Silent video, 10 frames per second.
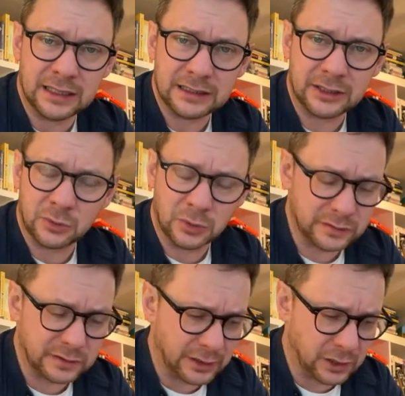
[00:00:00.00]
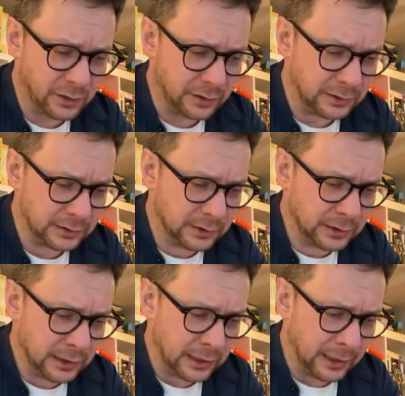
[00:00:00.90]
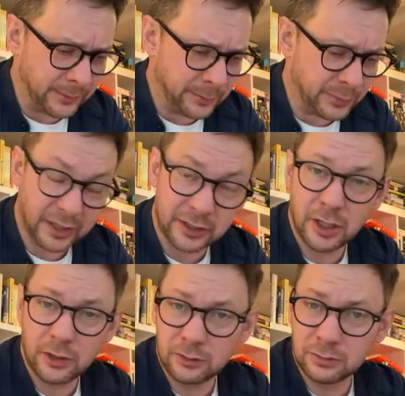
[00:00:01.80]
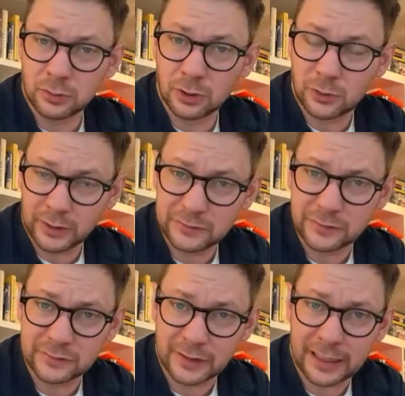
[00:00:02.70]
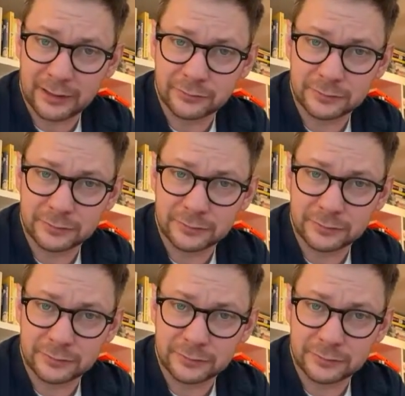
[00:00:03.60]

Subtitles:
Don't know what's going on, but I know what questions I have.